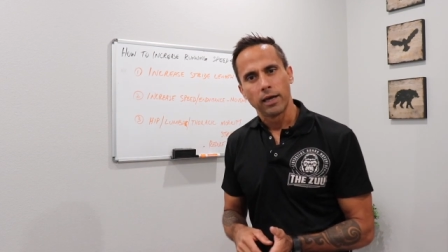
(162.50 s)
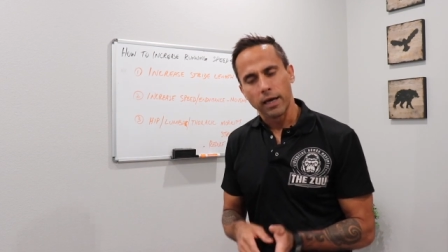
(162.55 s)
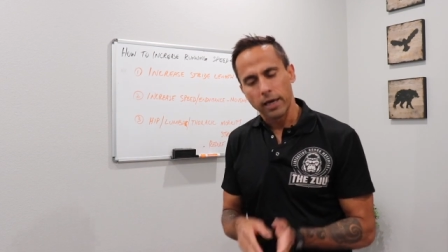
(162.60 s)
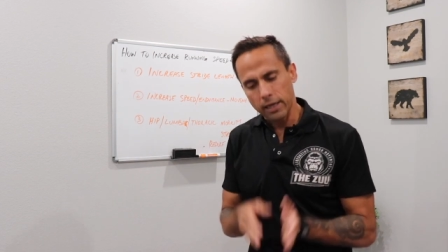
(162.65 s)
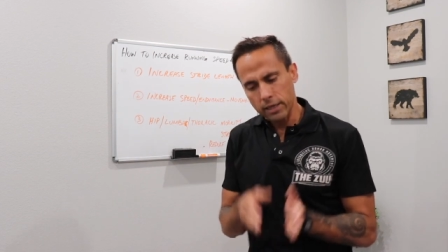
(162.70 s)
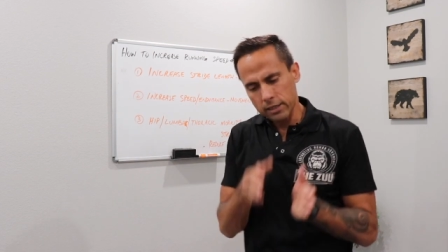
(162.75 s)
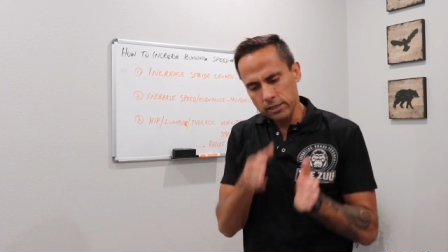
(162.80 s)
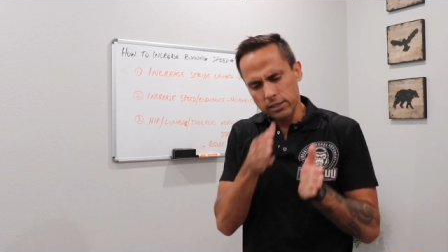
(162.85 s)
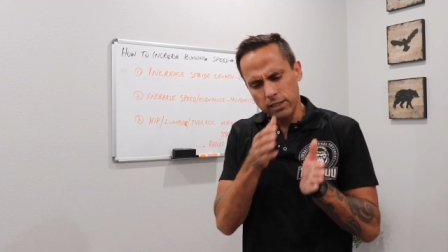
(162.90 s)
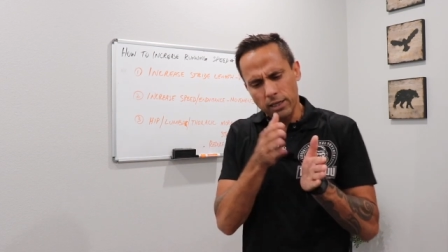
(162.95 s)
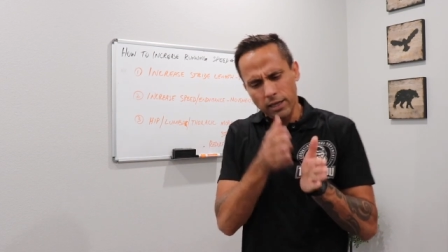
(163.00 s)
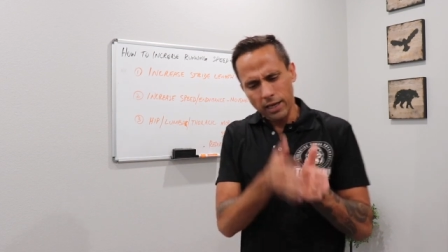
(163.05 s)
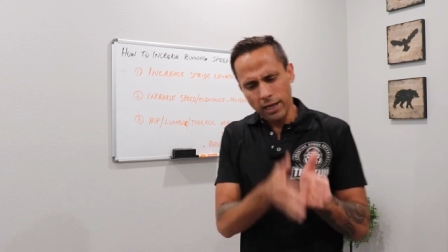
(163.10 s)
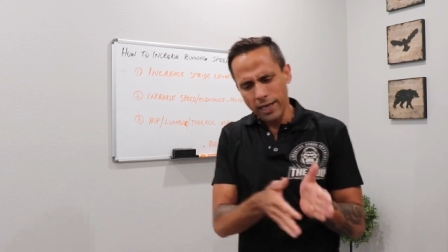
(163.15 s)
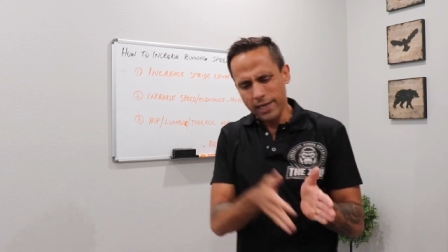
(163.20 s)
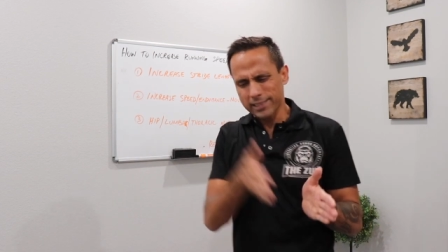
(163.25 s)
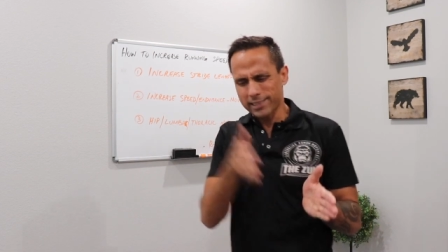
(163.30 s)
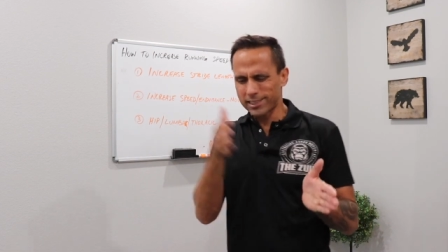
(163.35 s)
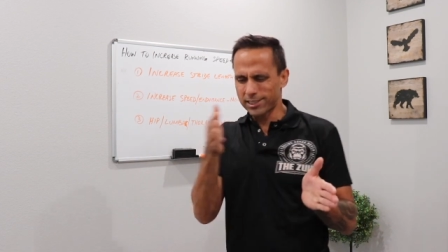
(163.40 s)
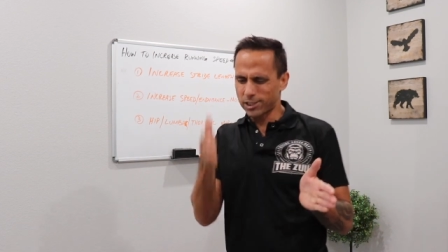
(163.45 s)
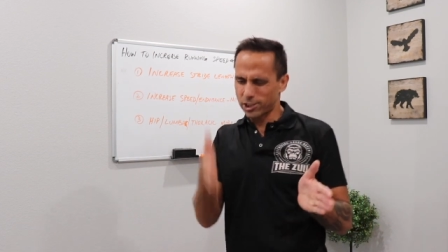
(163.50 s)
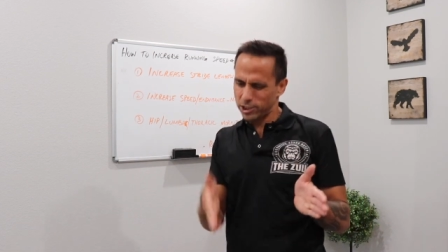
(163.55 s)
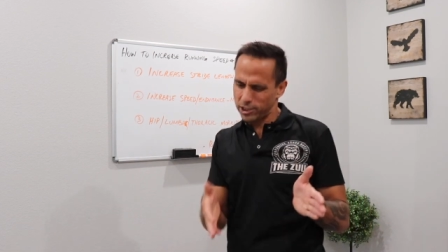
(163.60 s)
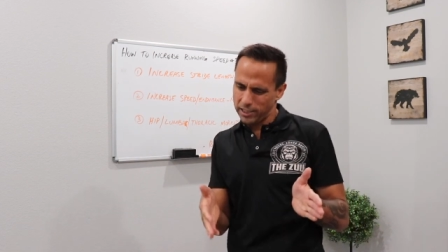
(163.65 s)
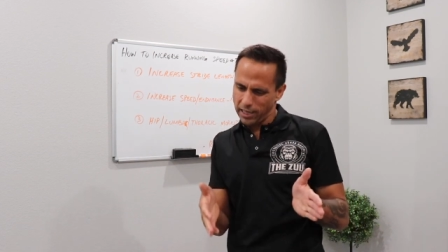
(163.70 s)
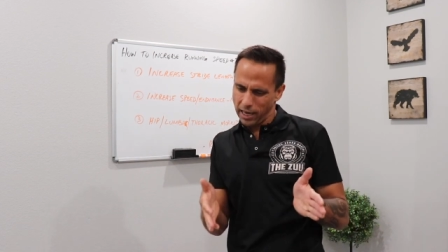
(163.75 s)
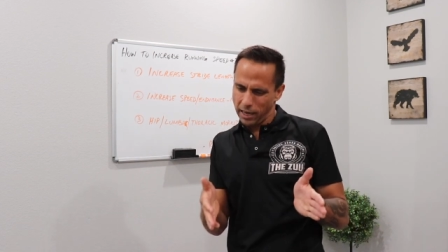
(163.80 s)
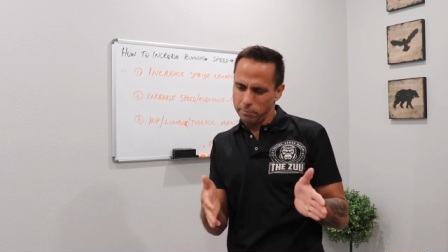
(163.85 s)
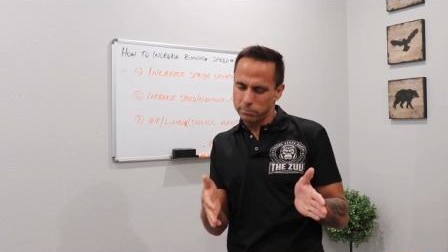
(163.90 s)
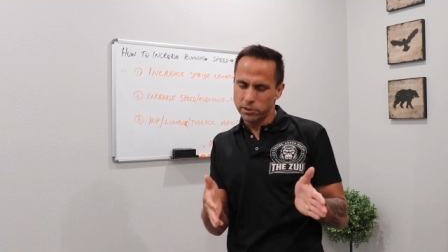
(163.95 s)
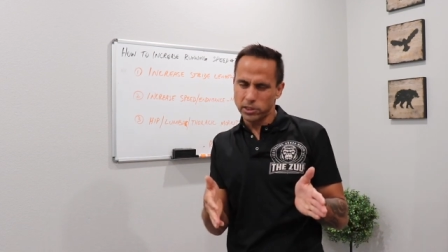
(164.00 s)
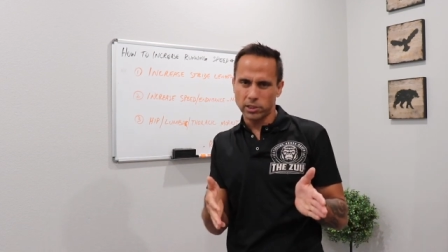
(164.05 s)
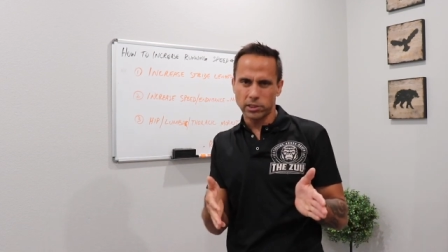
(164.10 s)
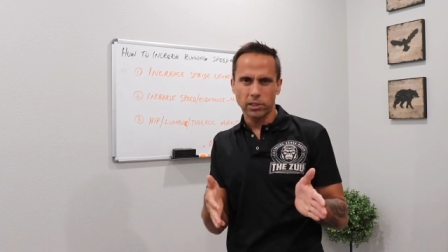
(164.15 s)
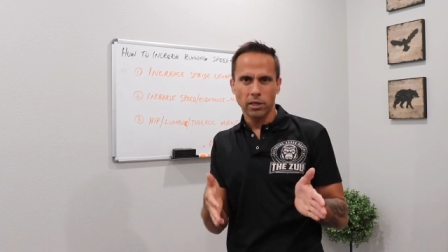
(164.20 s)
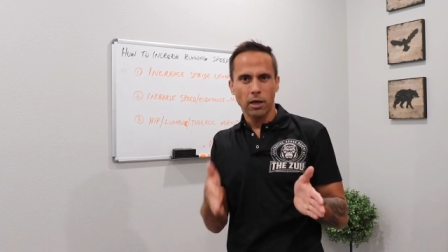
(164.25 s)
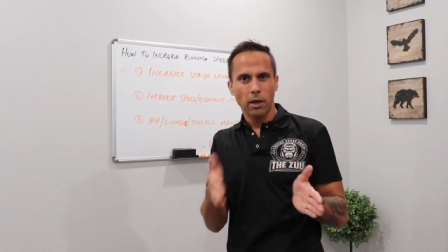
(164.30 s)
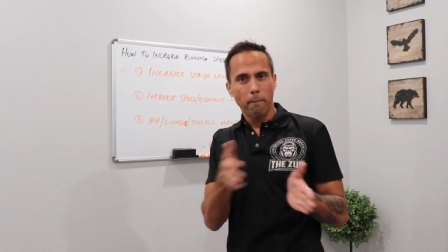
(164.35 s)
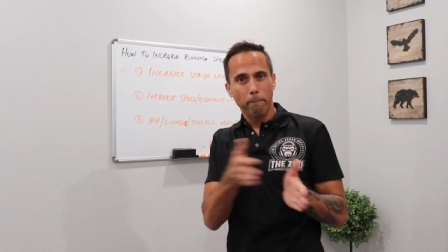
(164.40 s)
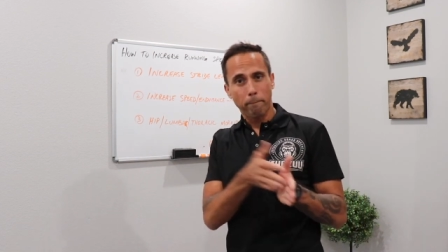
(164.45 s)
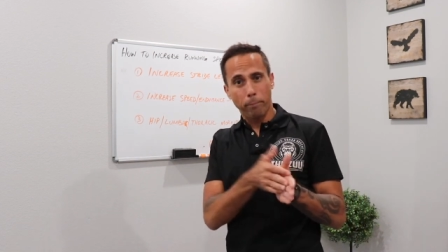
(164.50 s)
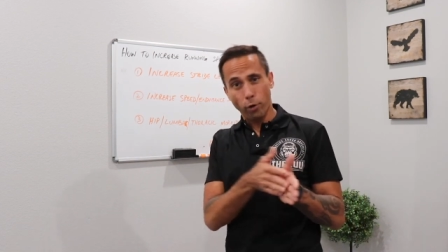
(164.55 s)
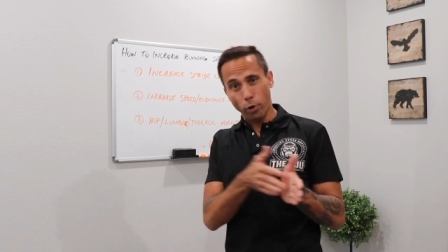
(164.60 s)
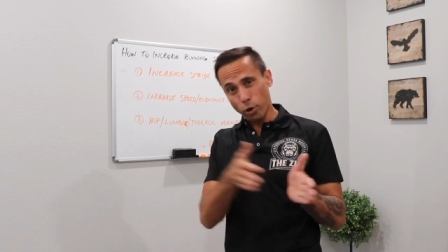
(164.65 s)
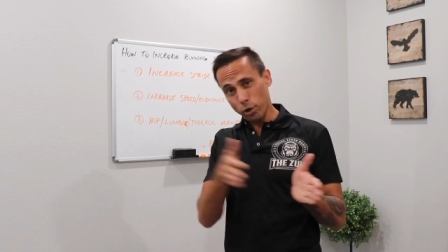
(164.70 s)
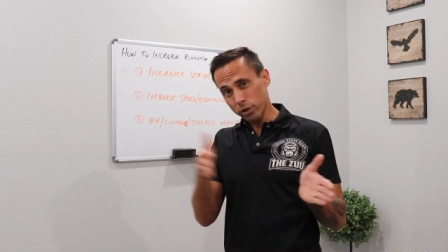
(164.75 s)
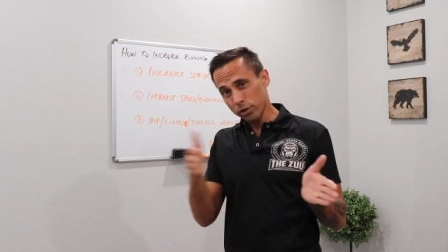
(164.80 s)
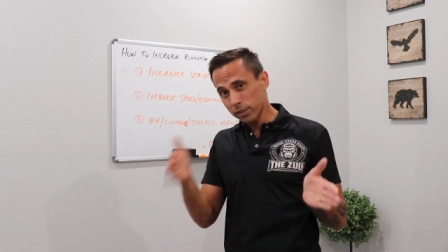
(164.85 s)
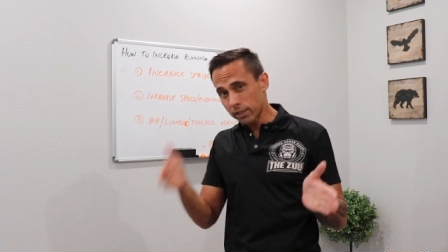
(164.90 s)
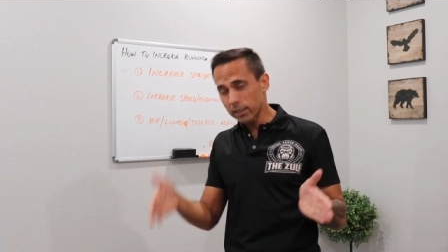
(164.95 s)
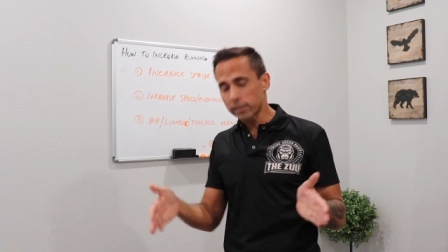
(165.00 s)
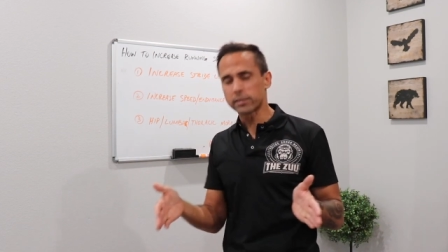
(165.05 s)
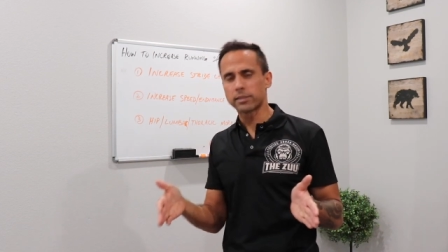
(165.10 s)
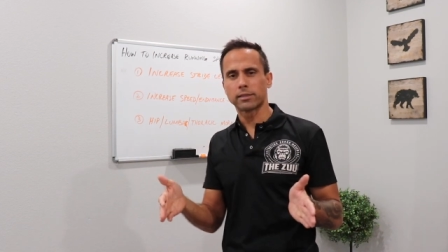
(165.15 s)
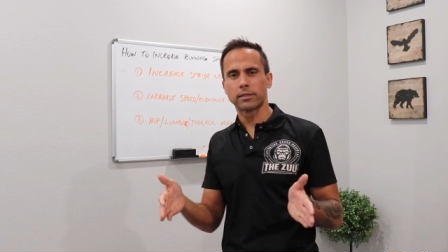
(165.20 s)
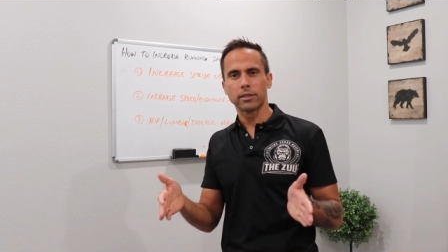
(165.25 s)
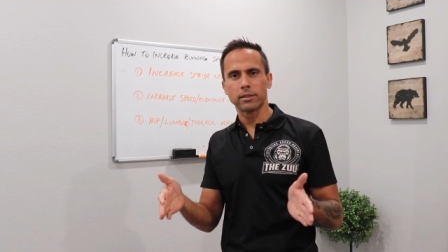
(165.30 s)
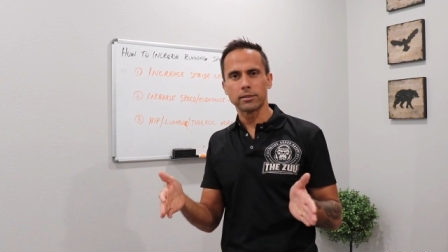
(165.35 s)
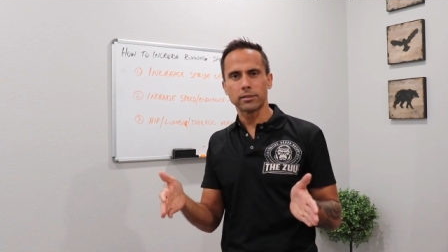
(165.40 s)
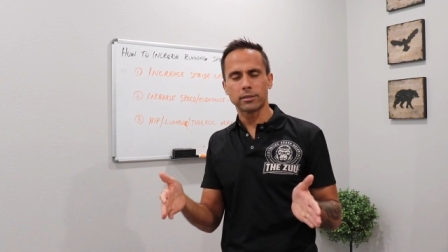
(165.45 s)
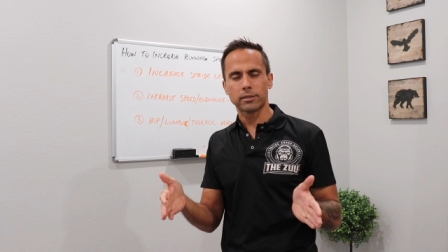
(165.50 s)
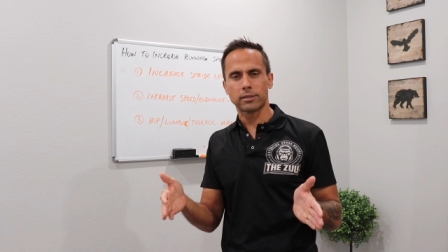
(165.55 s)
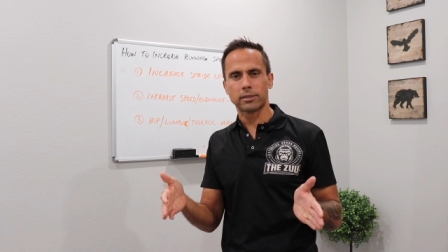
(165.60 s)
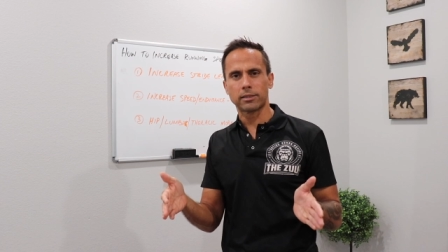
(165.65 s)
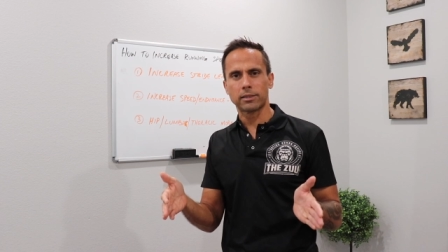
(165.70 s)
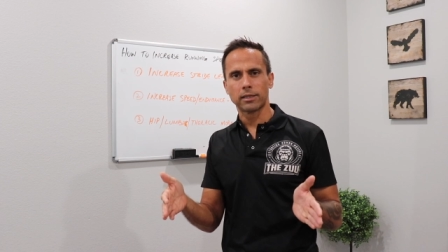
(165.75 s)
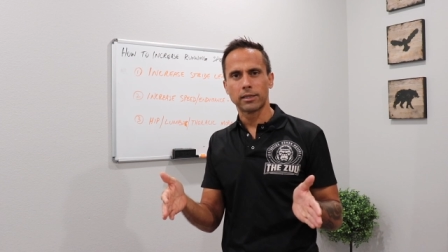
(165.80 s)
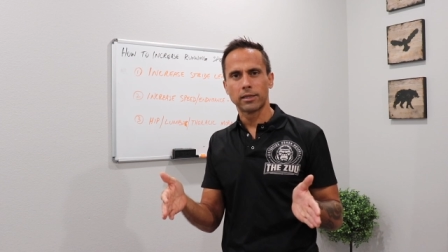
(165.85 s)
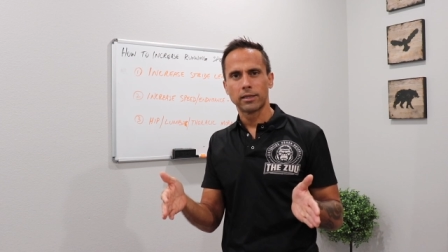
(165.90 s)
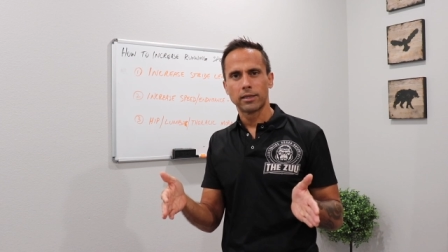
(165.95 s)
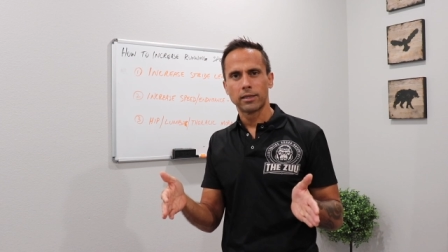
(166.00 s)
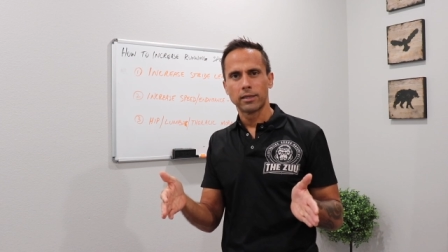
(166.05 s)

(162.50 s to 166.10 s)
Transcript: it is less steps per distance,